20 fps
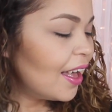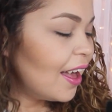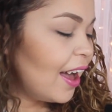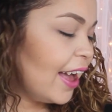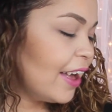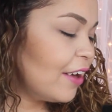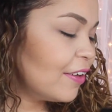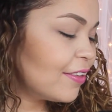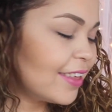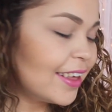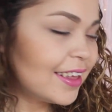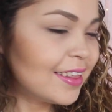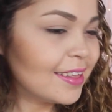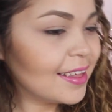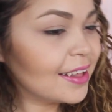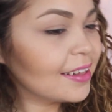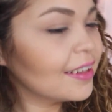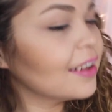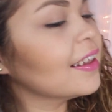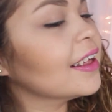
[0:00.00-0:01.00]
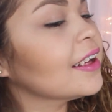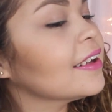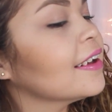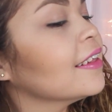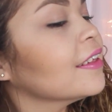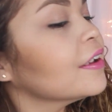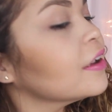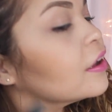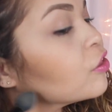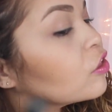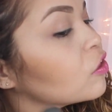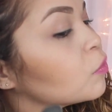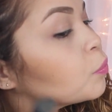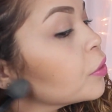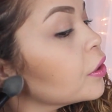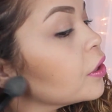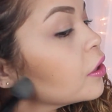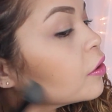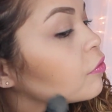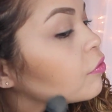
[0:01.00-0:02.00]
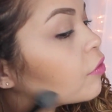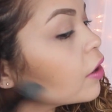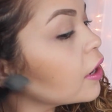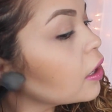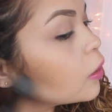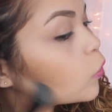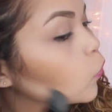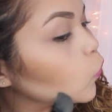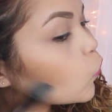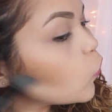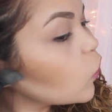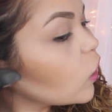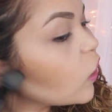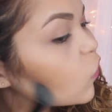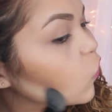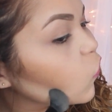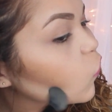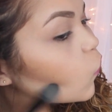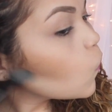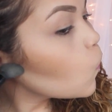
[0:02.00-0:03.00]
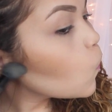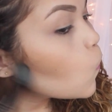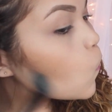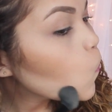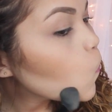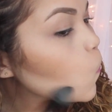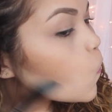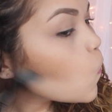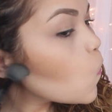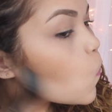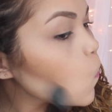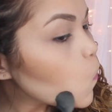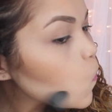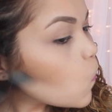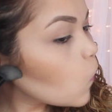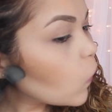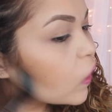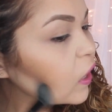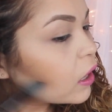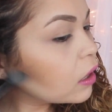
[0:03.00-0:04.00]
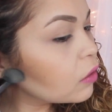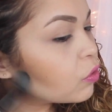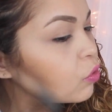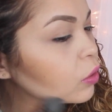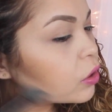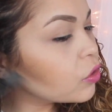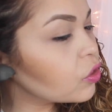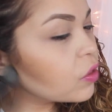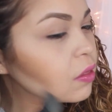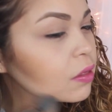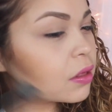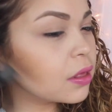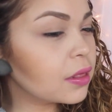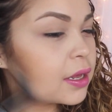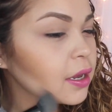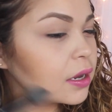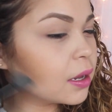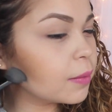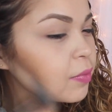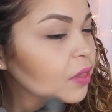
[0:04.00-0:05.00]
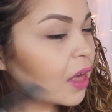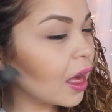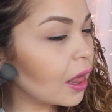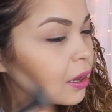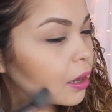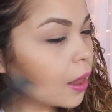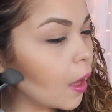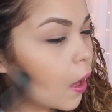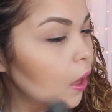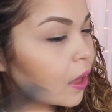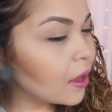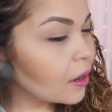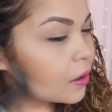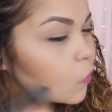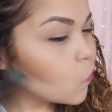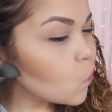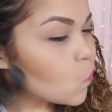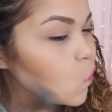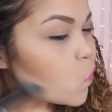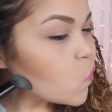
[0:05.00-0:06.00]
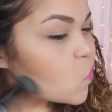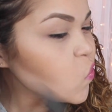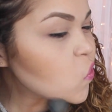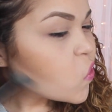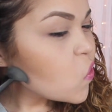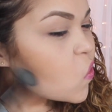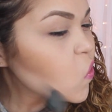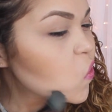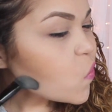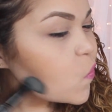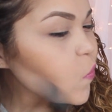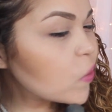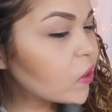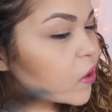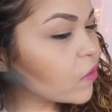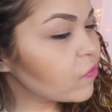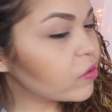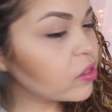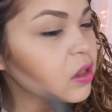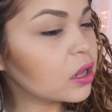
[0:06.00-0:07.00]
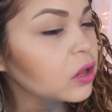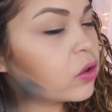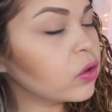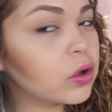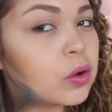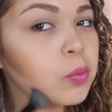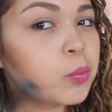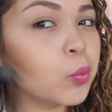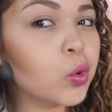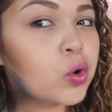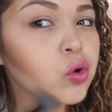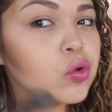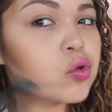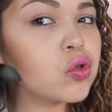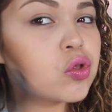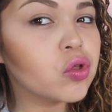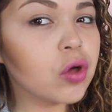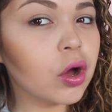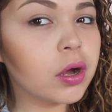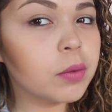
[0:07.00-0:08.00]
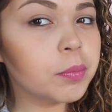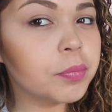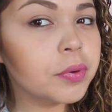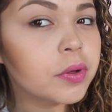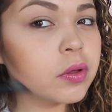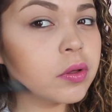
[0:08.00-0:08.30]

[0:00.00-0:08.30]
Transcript: I also like to take the light color and just put it right underneath my contour just to clean up that line, make everything look more sharp.